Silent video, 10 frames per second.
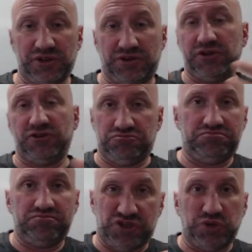
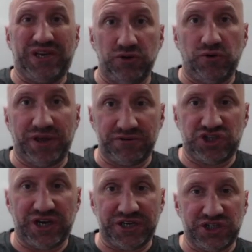that do ignore
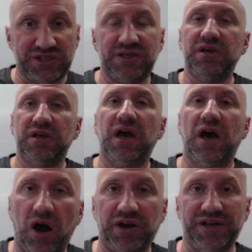those changes
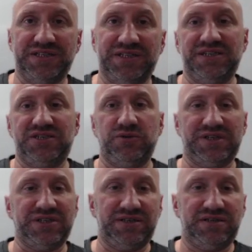are going to cease
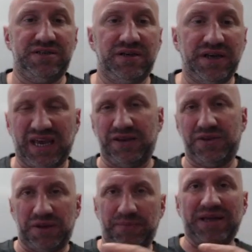to exist.
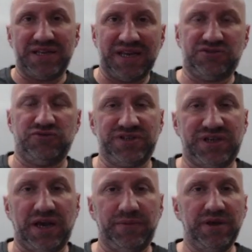Again, think back to the
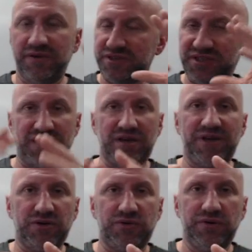asteroids game.
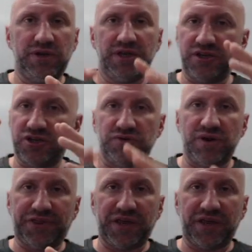Sit in the middle, do